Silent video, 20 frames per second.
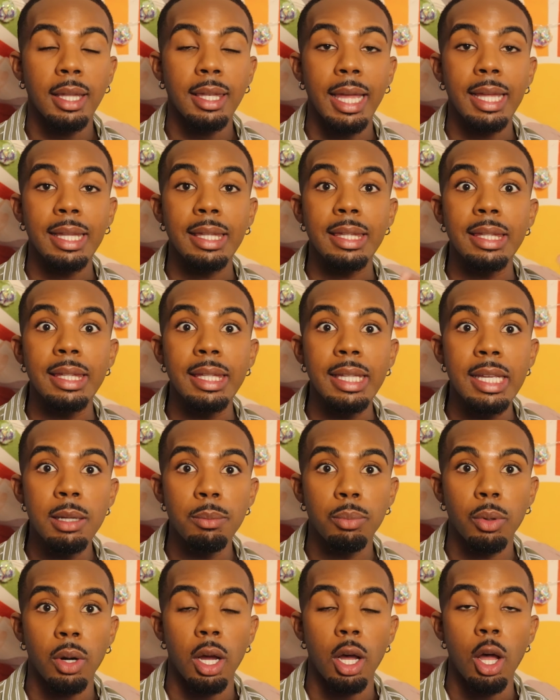Like
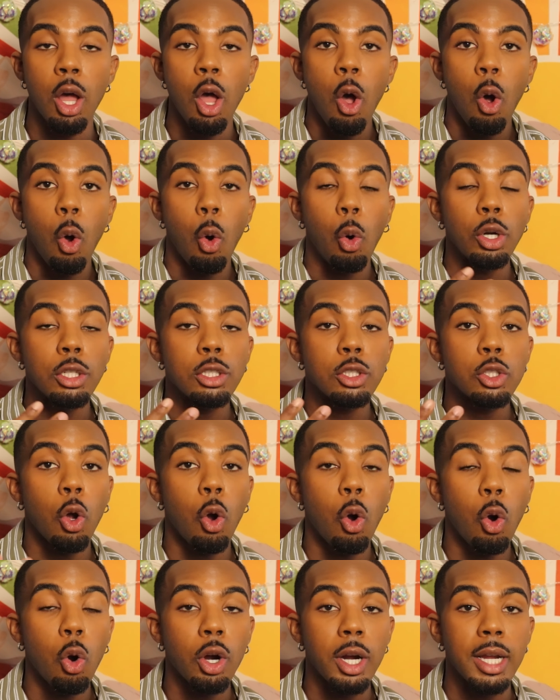Libra or
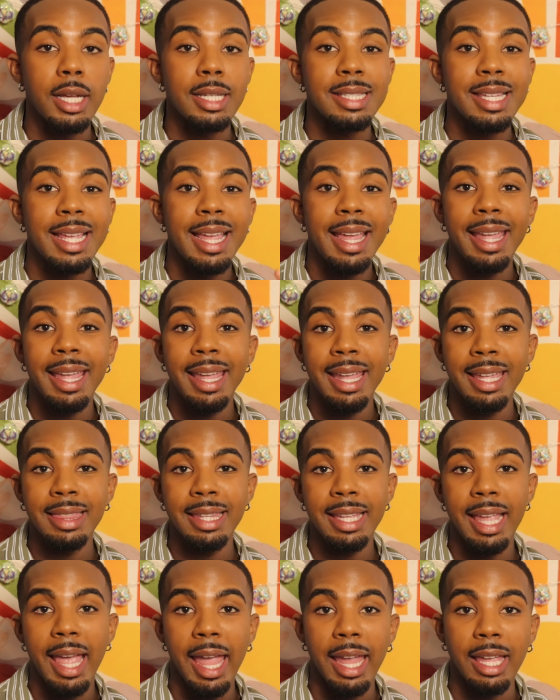Taurus in
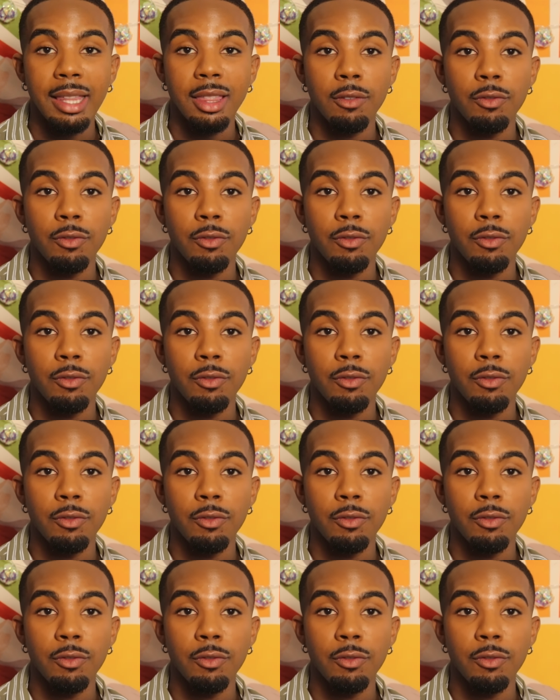the eighth.